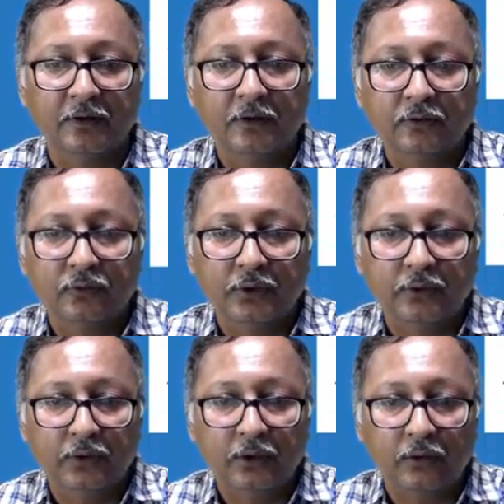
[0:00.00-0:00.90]
So it
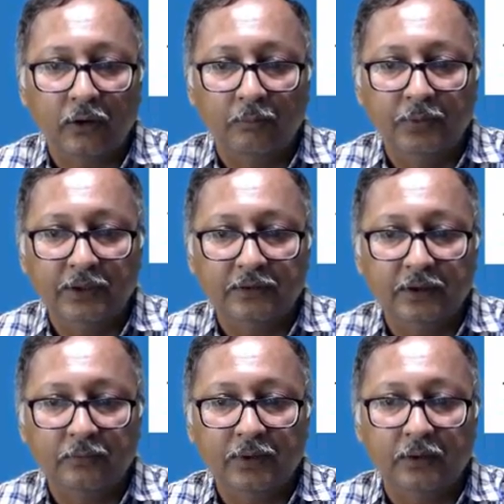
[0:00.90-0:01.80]
will obviously
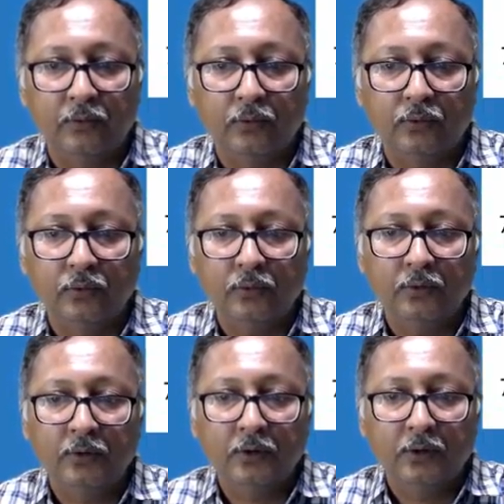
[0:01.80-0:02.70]
will go to
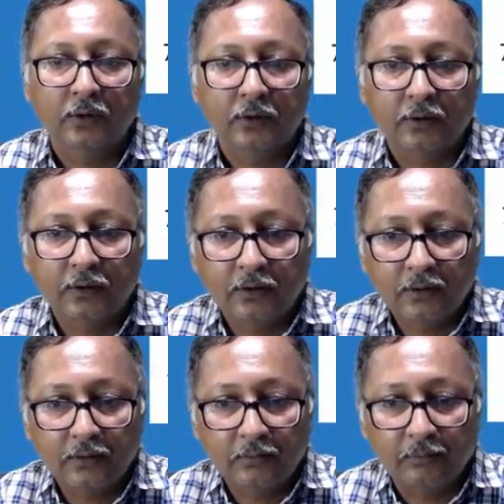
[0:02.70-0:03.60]

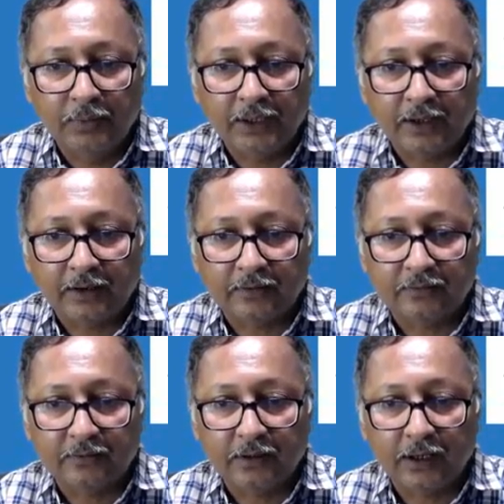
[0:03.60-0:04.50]
BRS
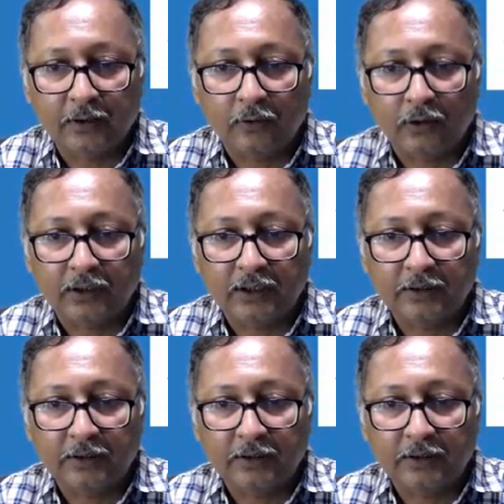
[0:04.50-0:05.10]
and not in